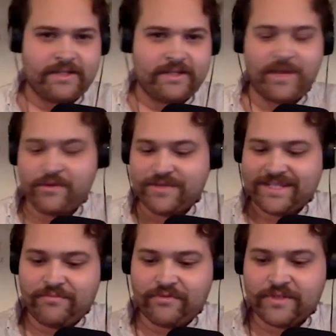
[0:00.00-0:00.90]
is the man who's
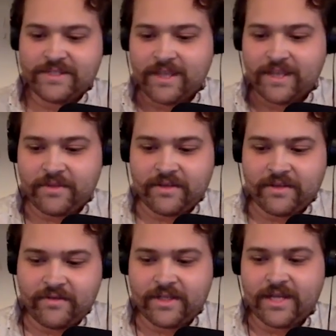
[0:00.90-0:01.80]
the
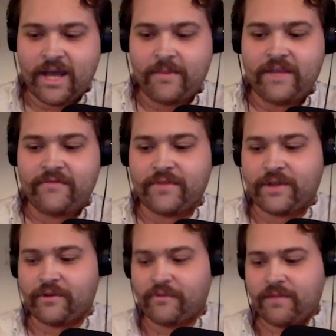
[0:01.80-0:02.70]
presumptive nominee for the
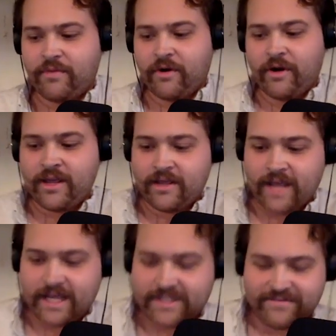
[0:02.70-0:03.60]
Green Party
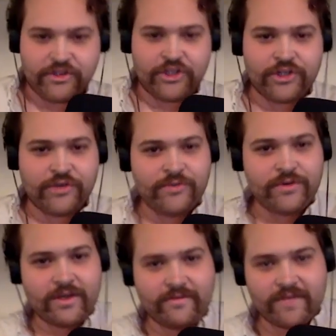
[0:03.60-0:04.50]
as of
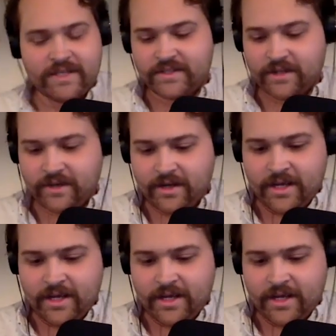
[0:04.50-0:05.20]
June of this year.